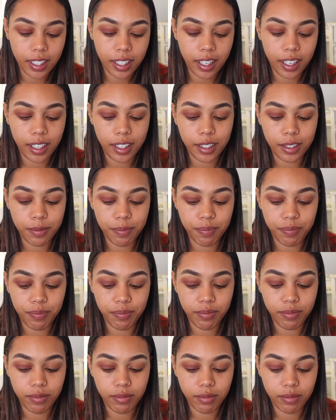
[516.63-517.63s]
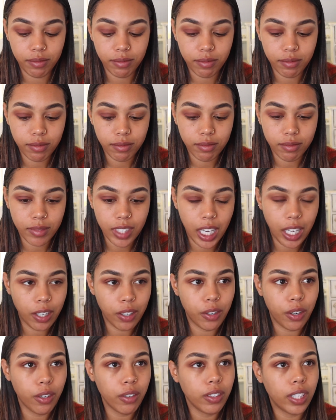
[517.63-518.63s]
I
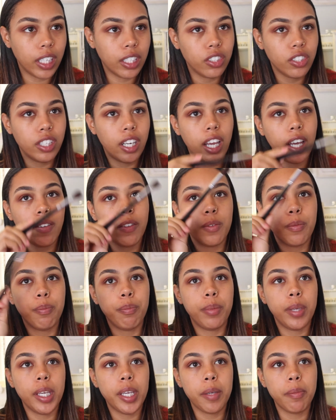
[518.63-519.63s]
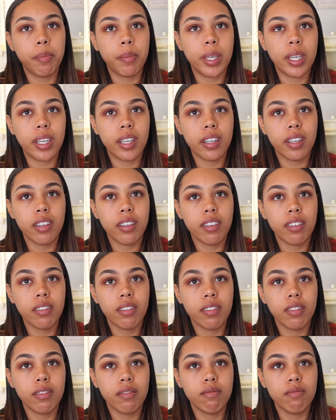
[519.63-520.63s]
don't know, like should I have a big mirror
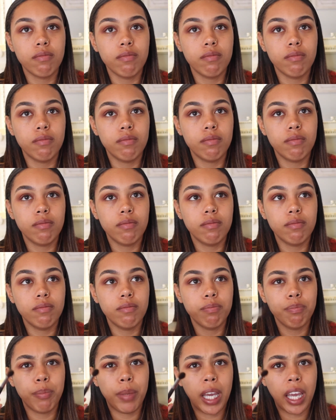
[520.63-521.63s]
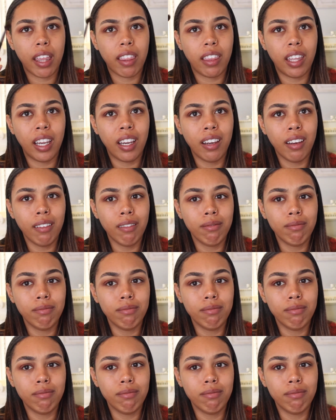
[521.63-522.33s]
back there?